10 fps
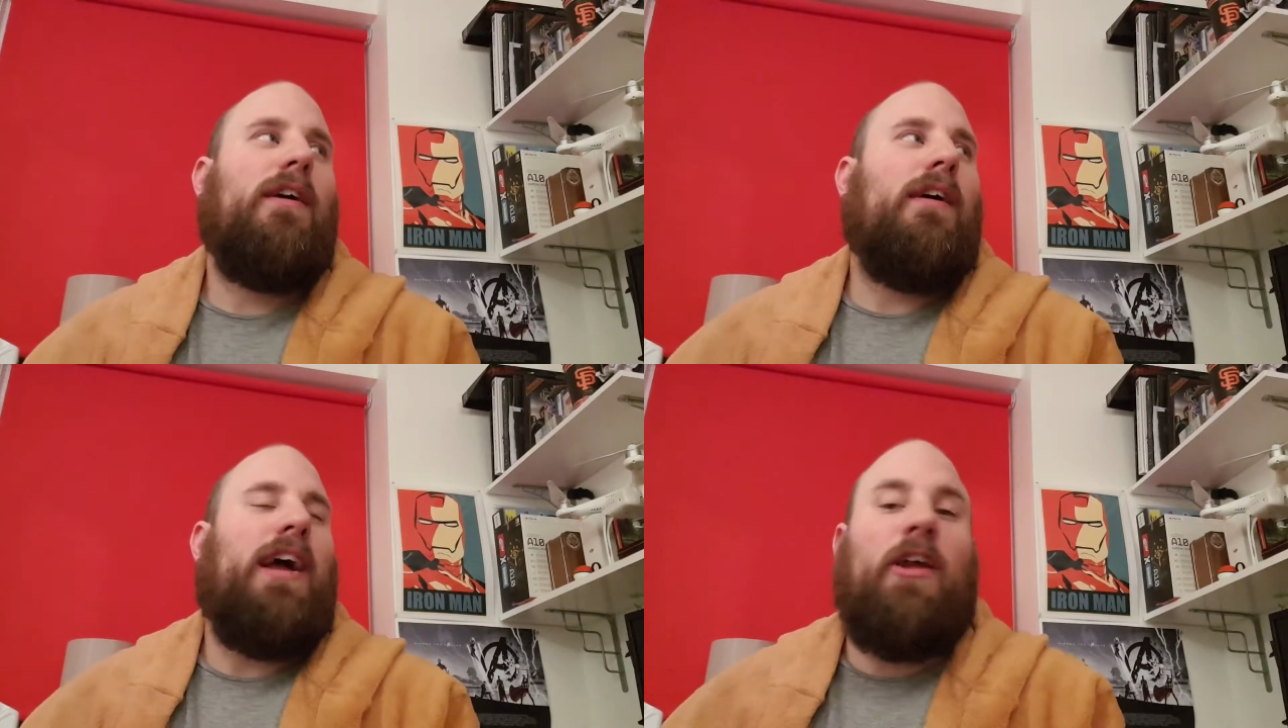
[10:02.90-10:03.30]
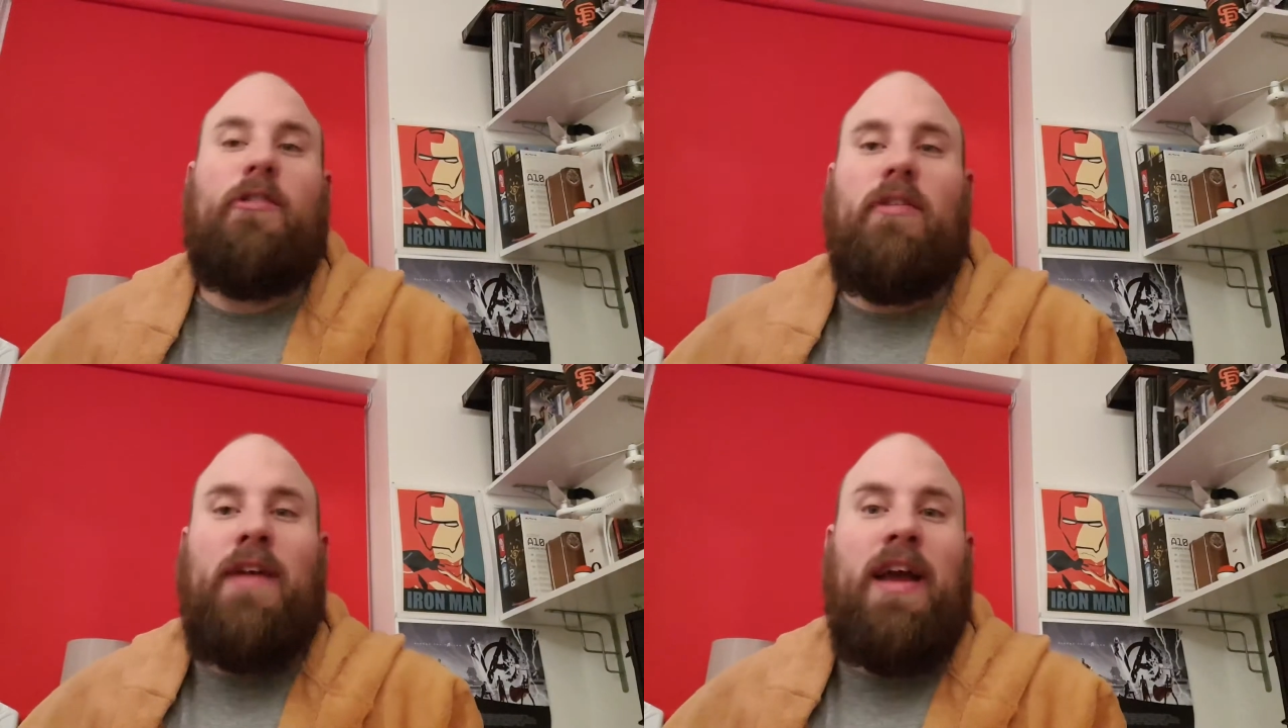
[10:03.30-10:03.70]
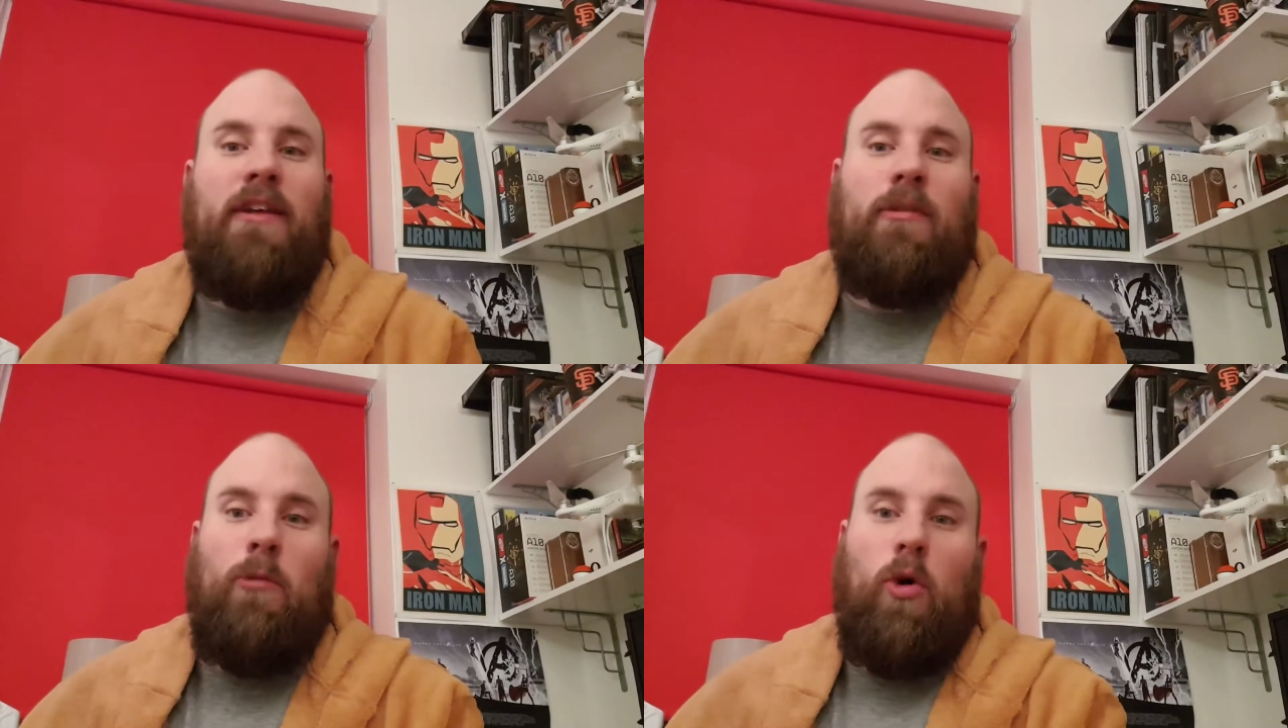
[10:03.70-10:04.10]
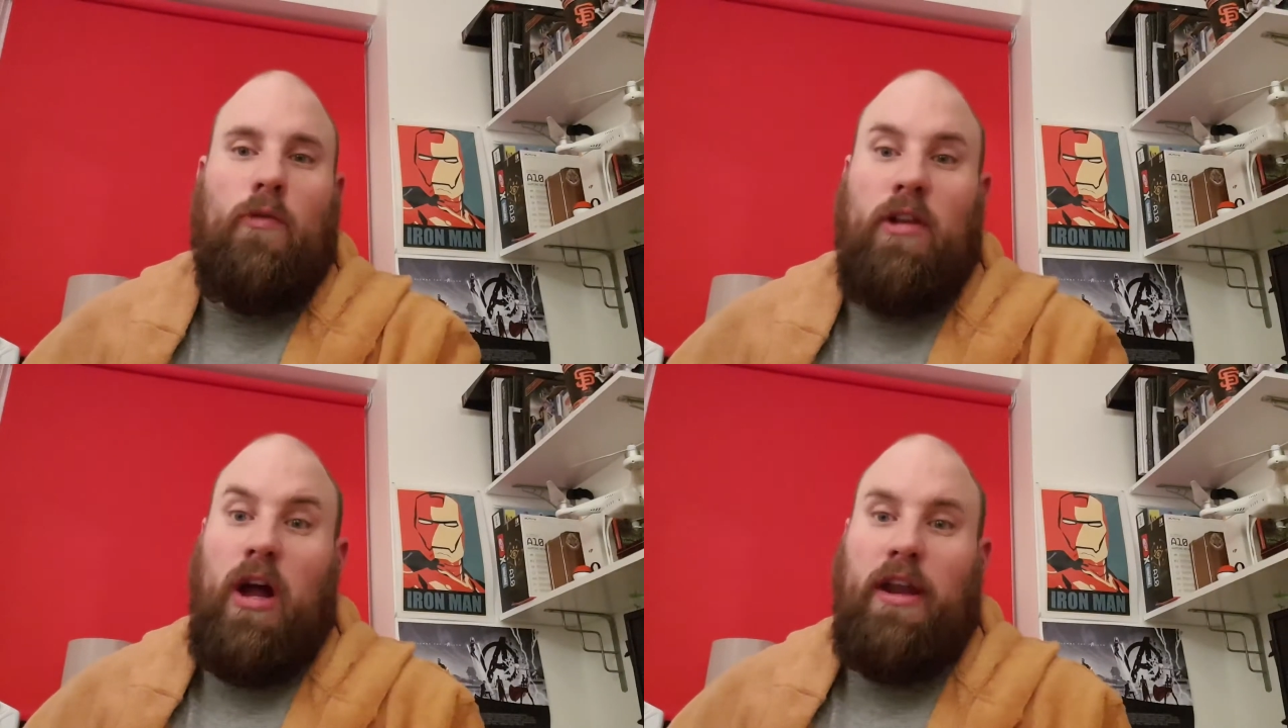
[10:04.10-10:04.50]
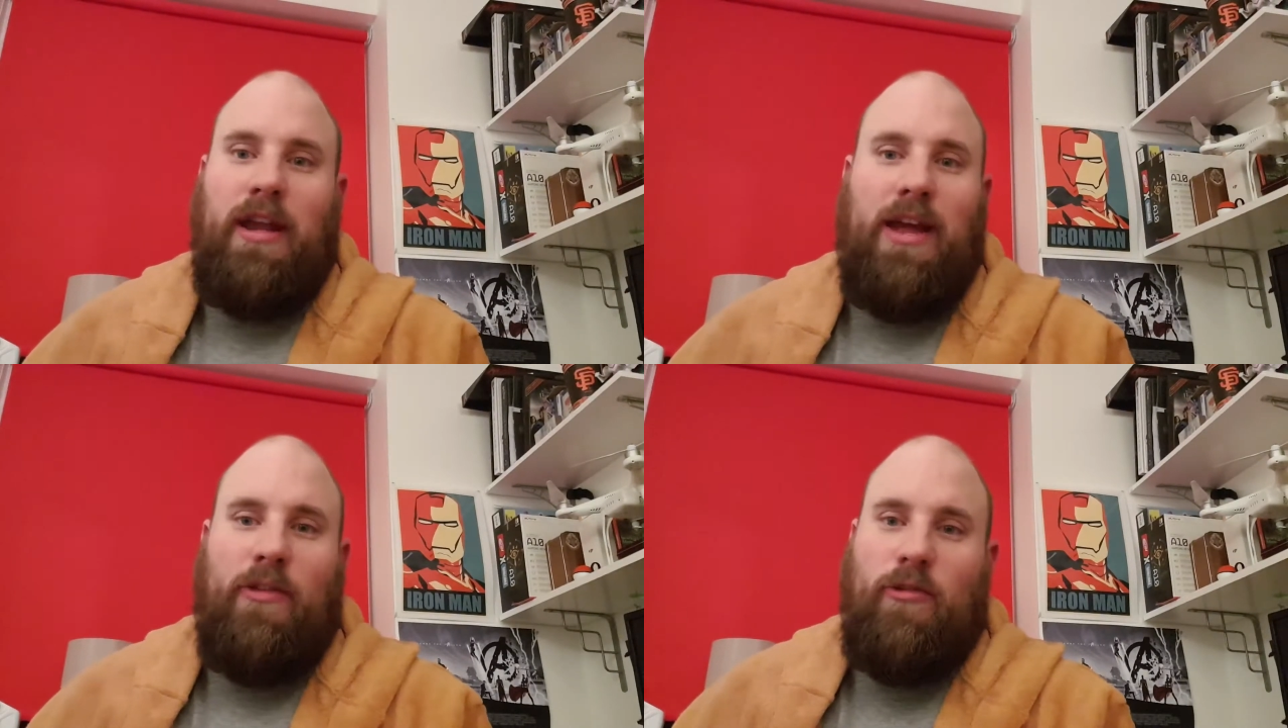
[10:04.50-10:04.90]
and obviously that is more of the lightning
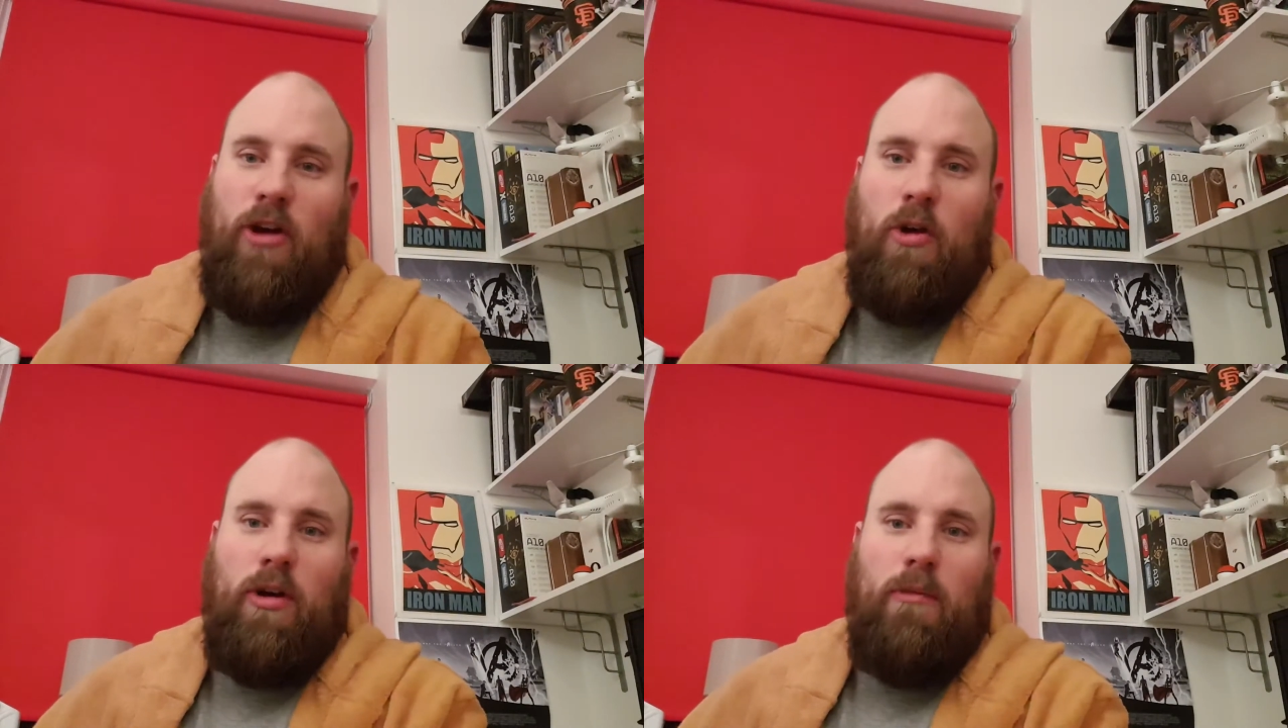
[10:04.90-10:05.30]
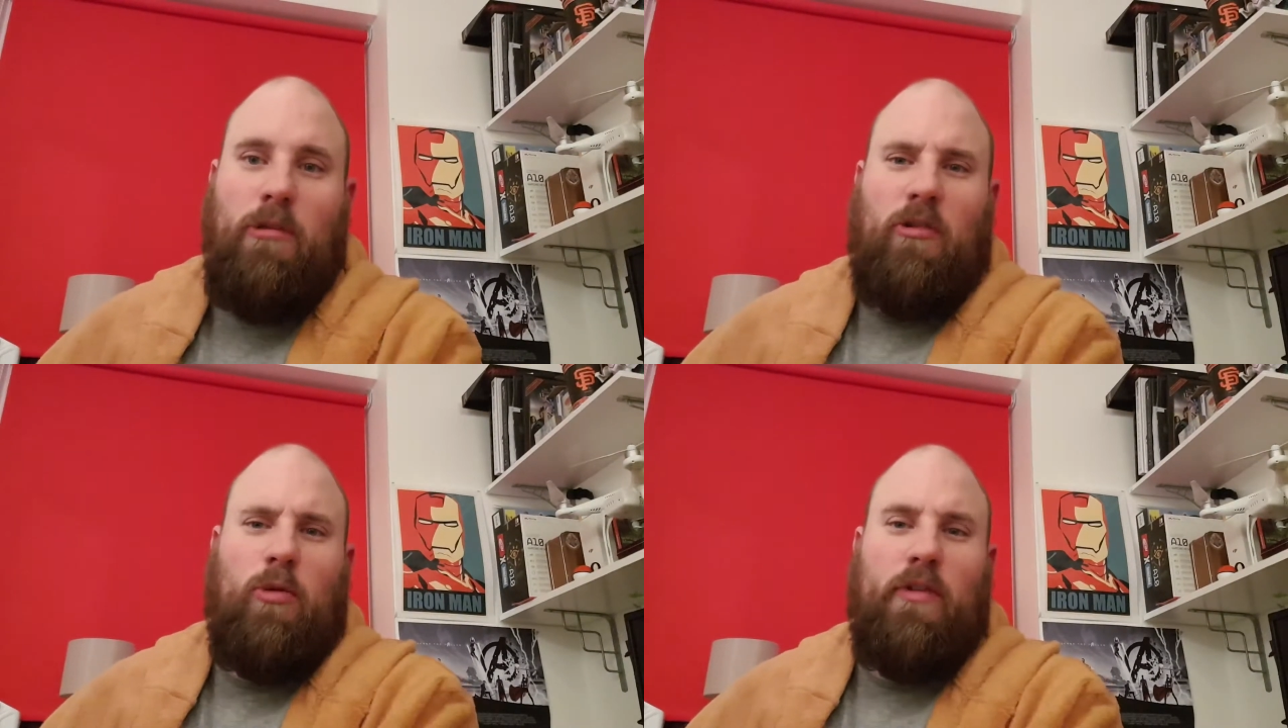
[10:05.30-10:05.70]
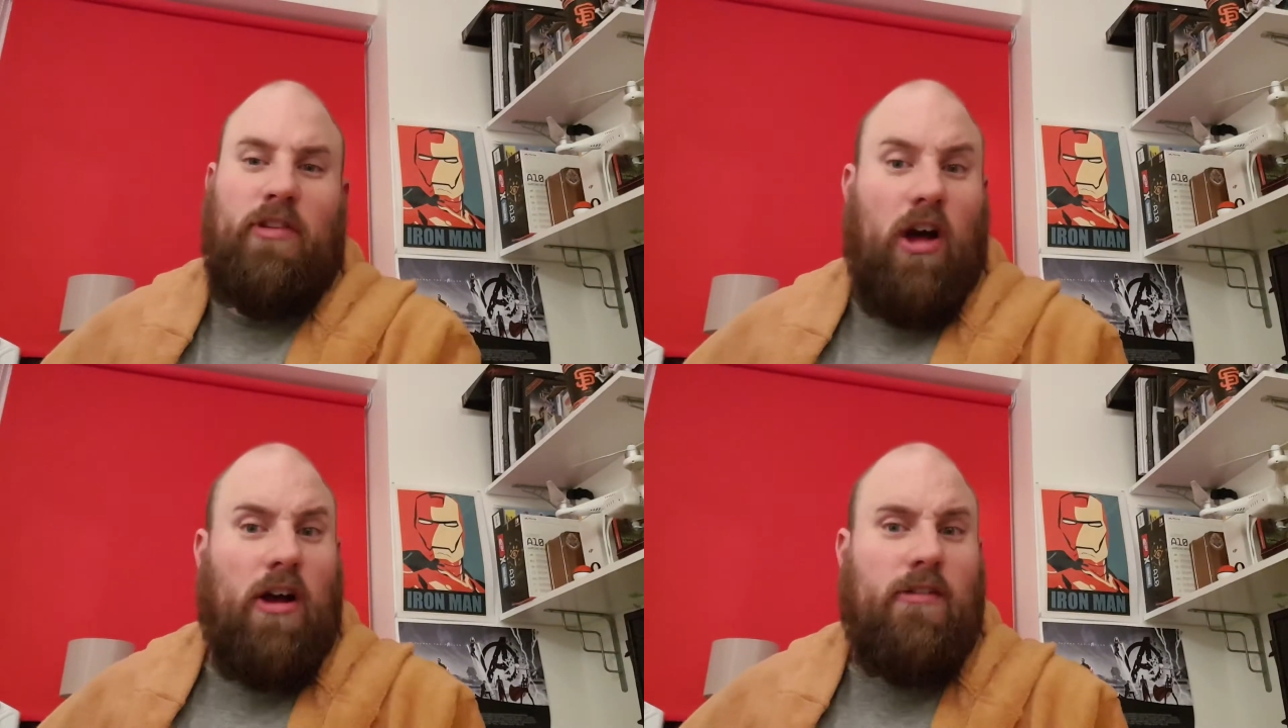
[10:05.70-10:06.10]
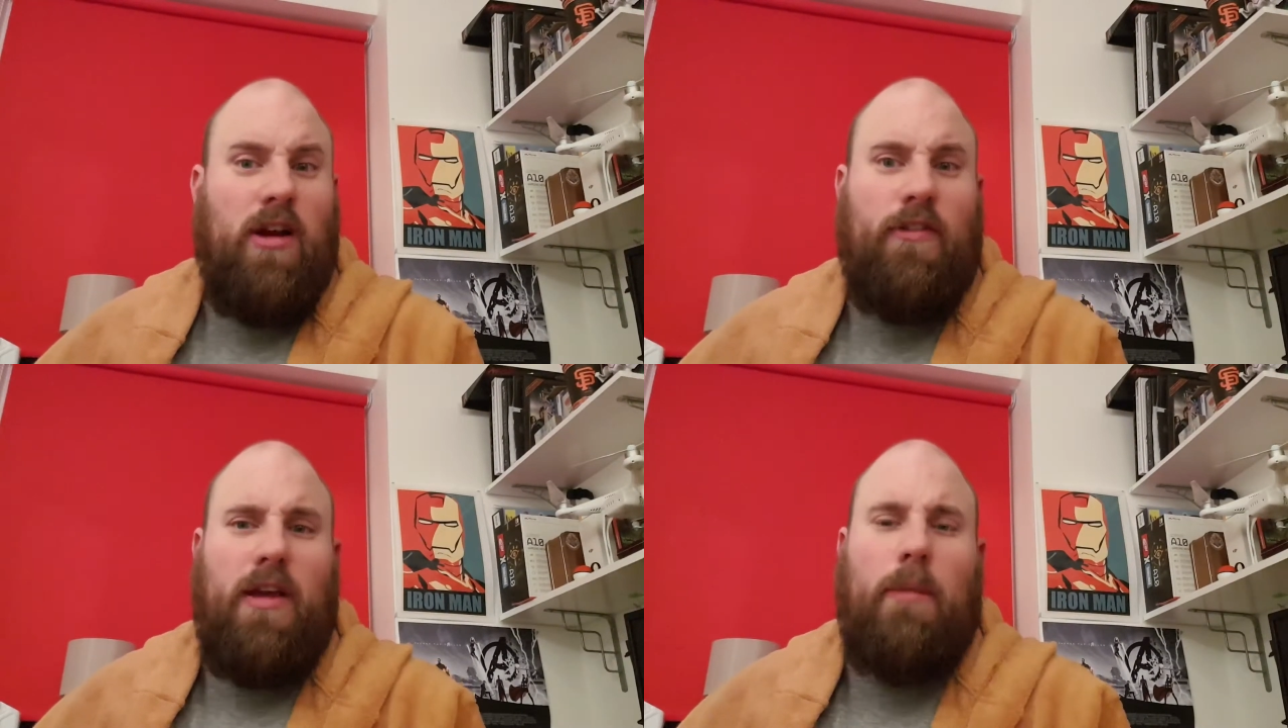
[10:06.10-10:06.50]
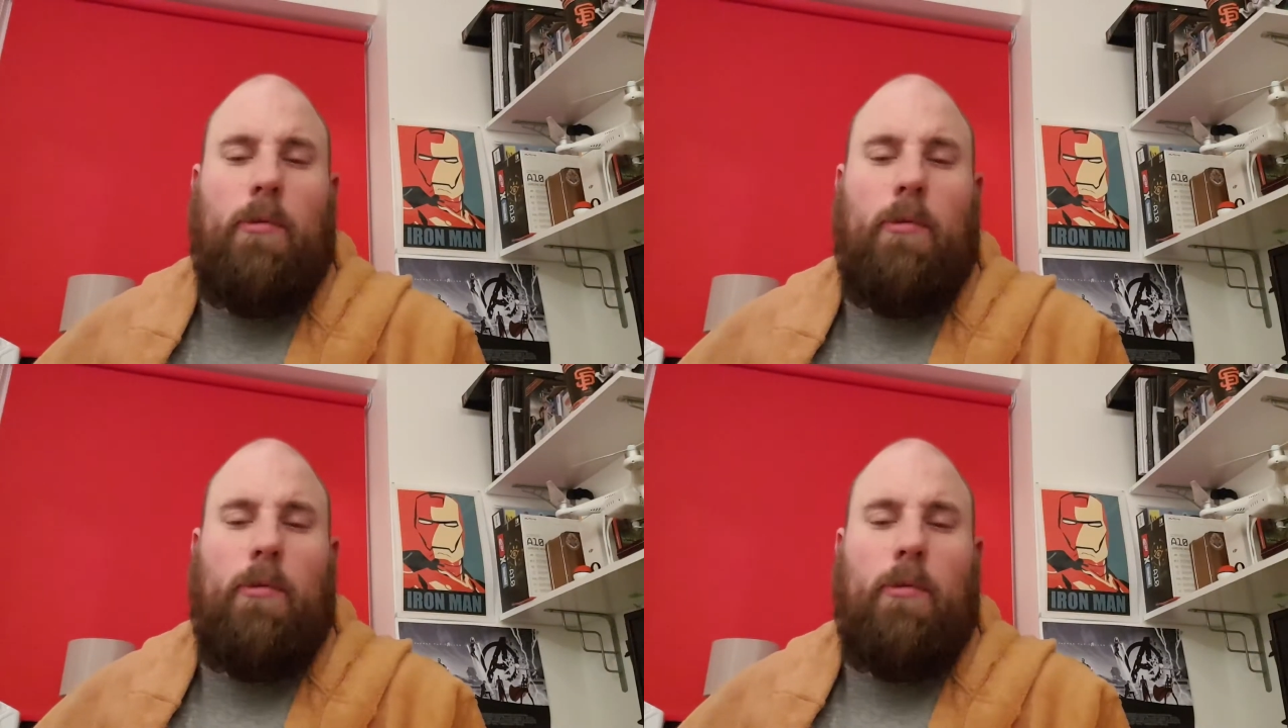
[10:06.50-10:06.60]
and the choke, and much more of a dark side thing.